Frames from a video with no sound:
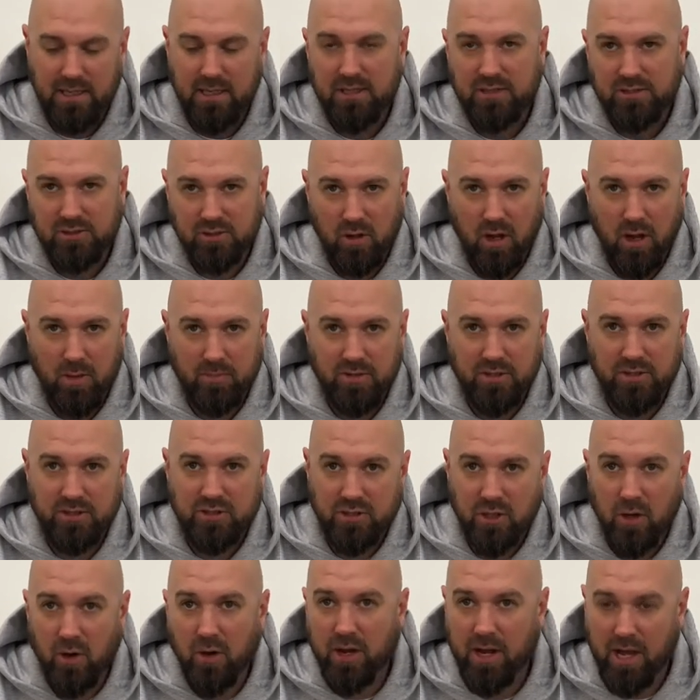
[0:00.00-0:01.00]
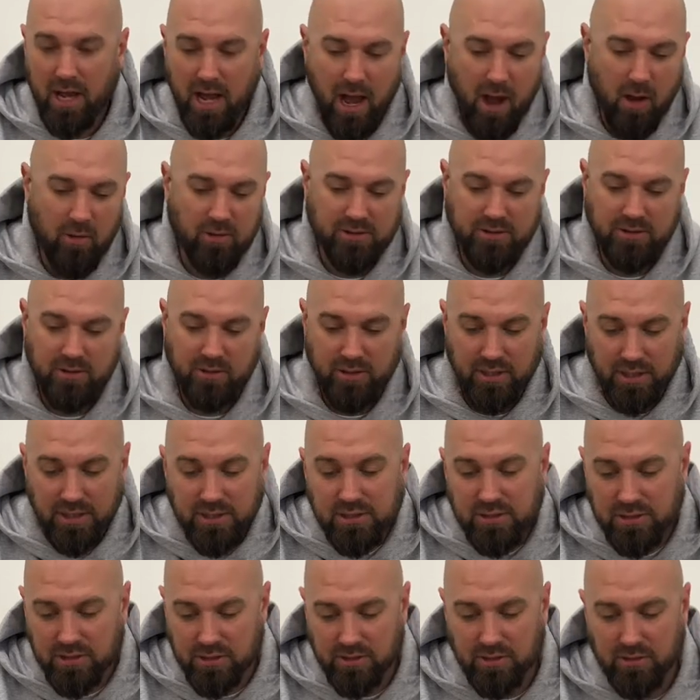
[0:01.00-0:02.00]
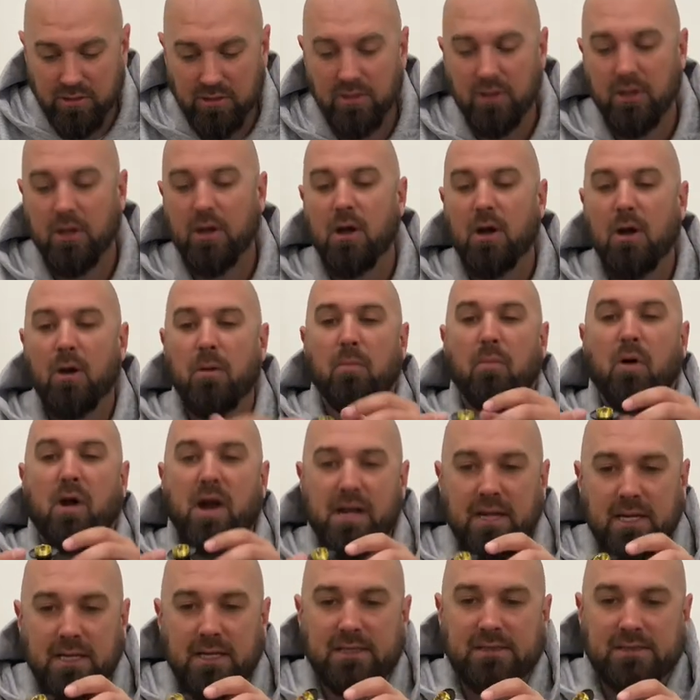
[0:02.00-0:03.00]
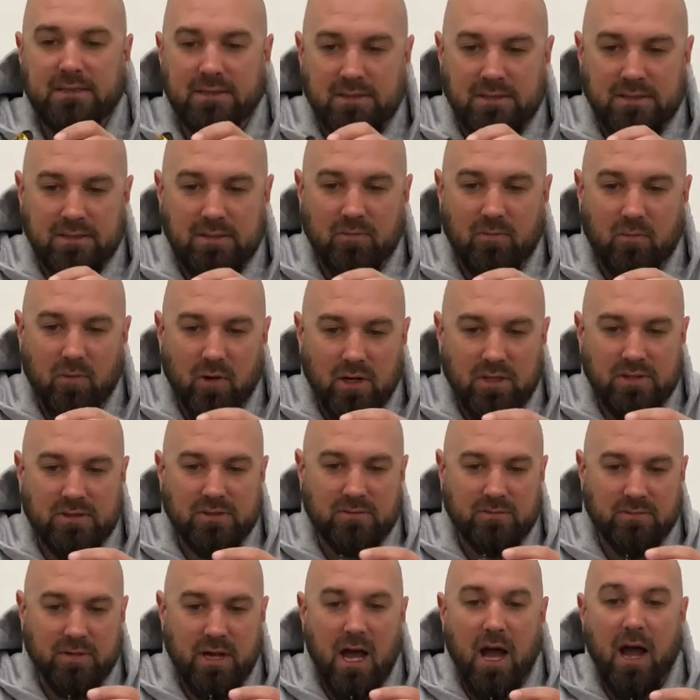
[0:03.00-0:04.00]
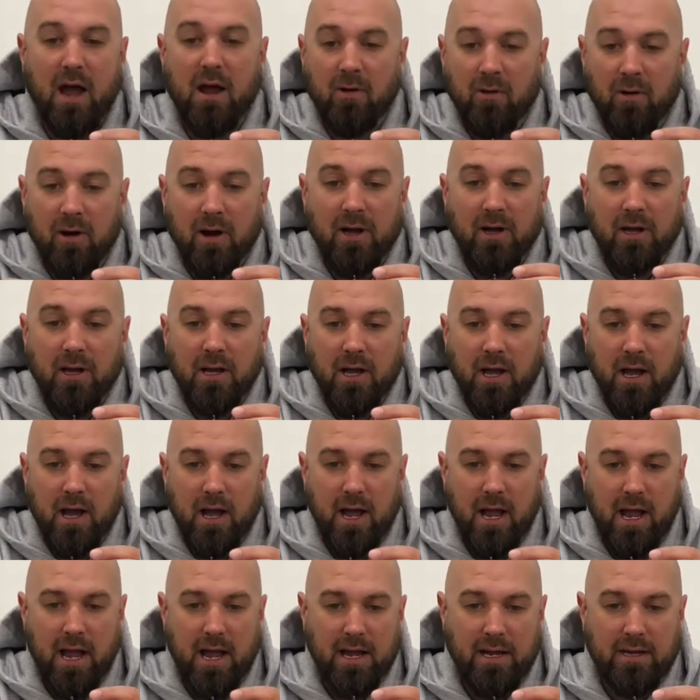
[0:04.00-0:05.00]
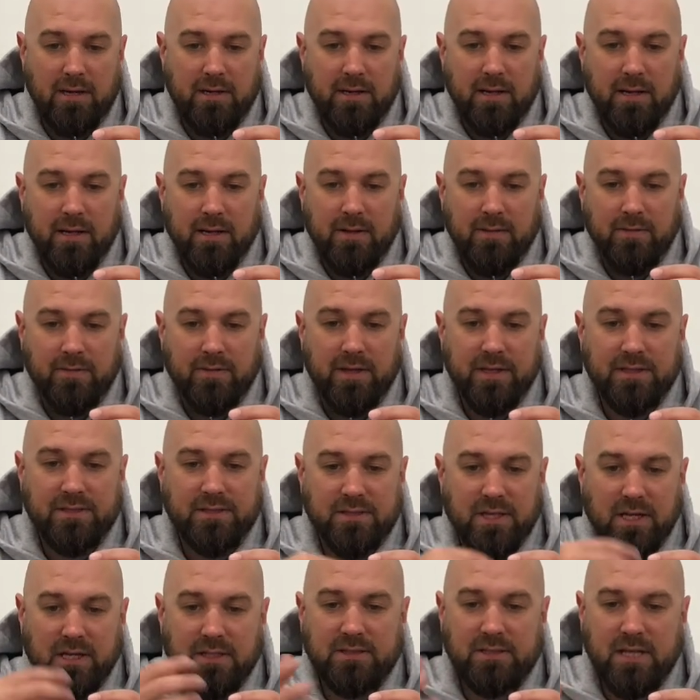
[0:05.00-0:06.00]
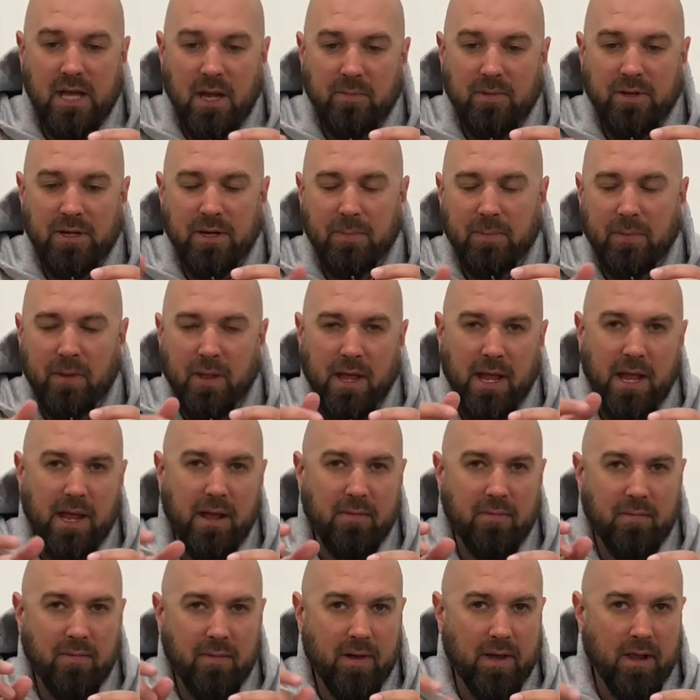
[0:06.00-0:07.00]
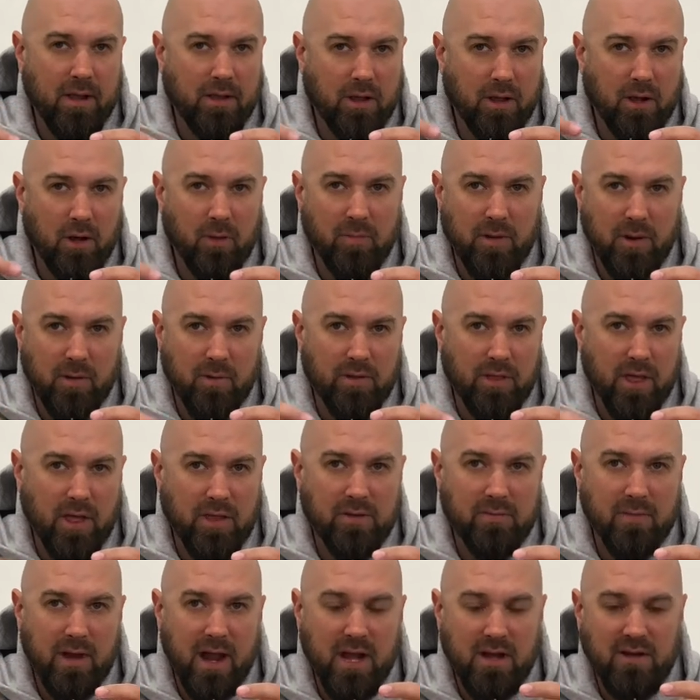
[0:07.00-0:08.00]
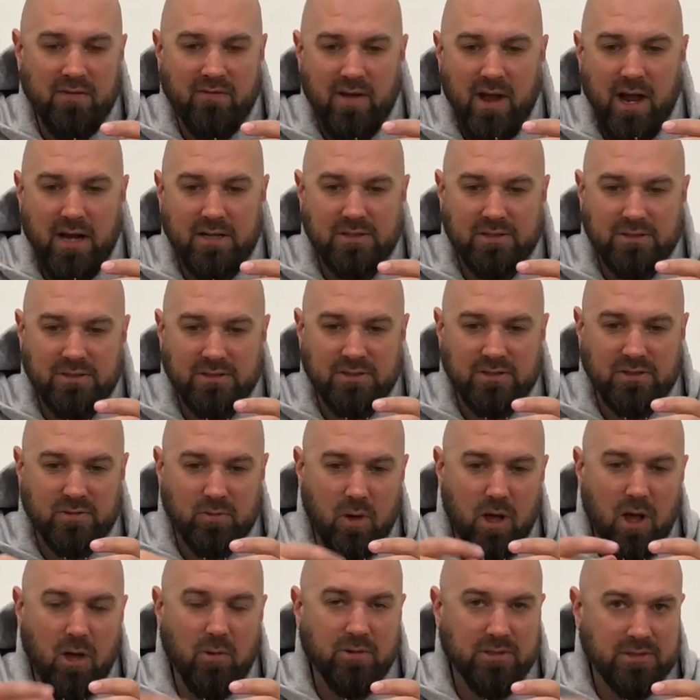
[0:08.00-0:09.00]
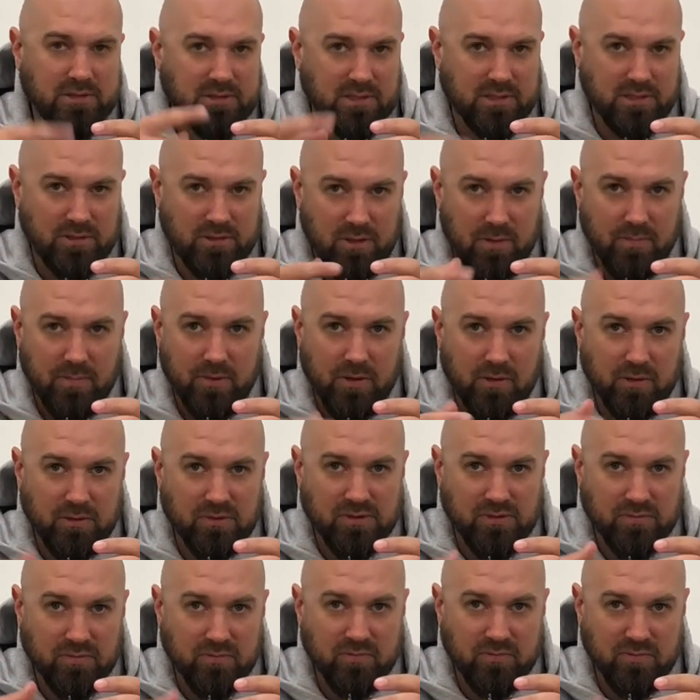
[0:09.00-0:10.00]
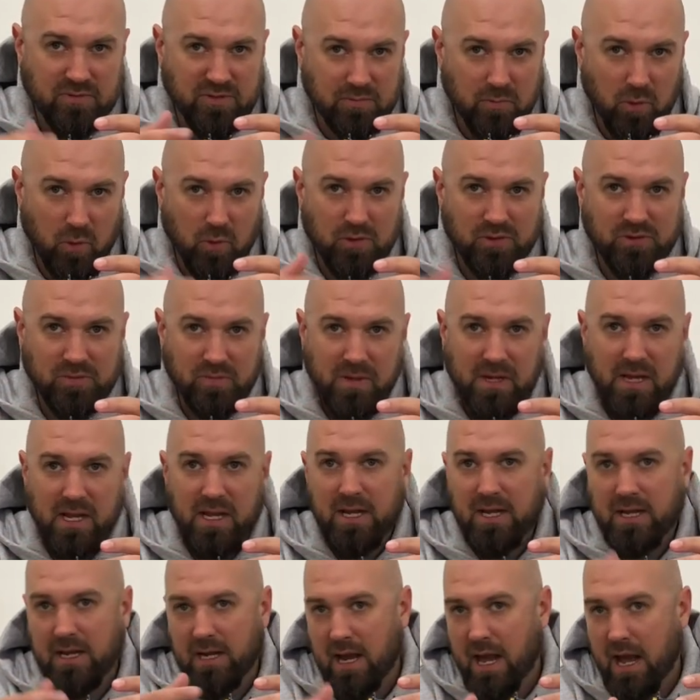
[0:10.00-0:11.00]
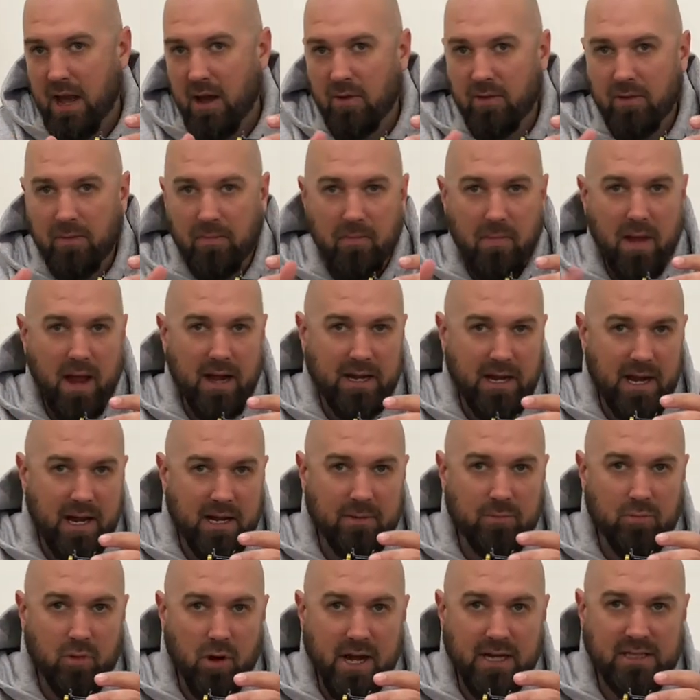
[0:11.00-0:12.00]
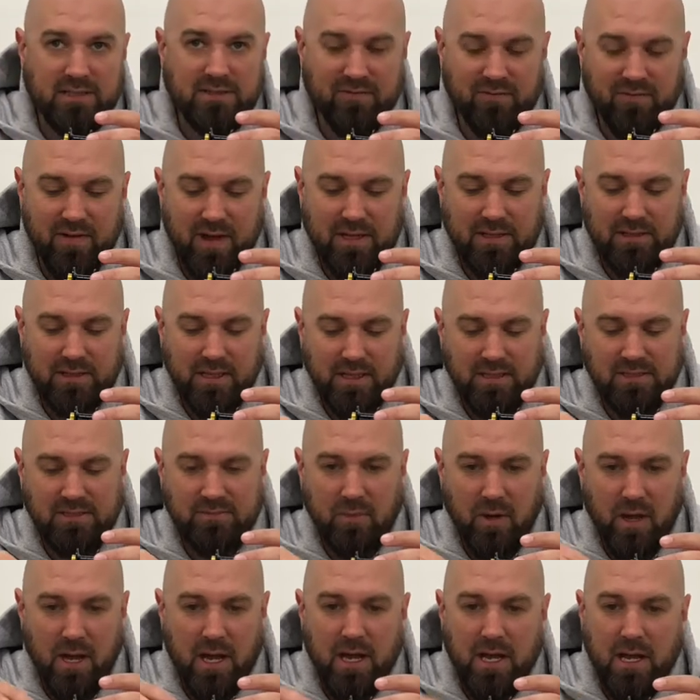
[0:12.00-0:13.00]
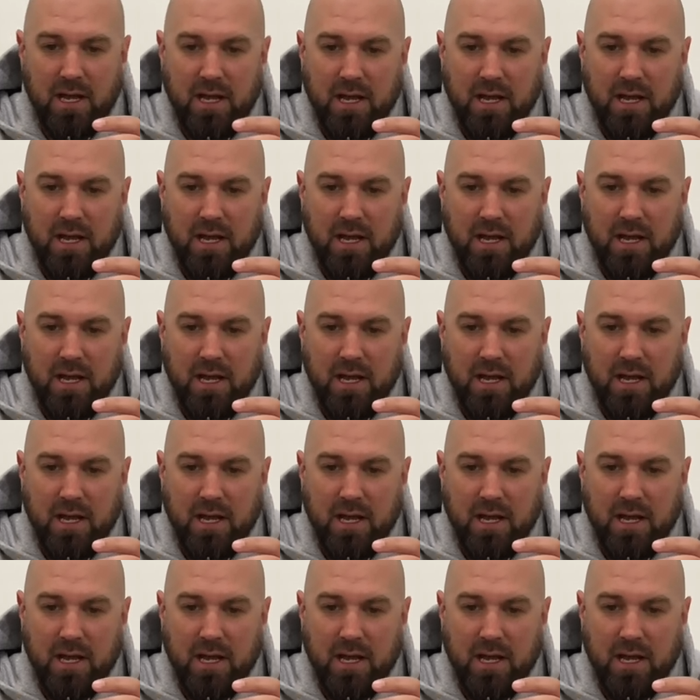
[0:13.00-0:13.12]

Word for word: So I'm going to show you how a traditional braking system works from Daiwa and this does come into play a little bit with other manufacturers as well with centripetal spool speed and how the magnetic brakes affect things, but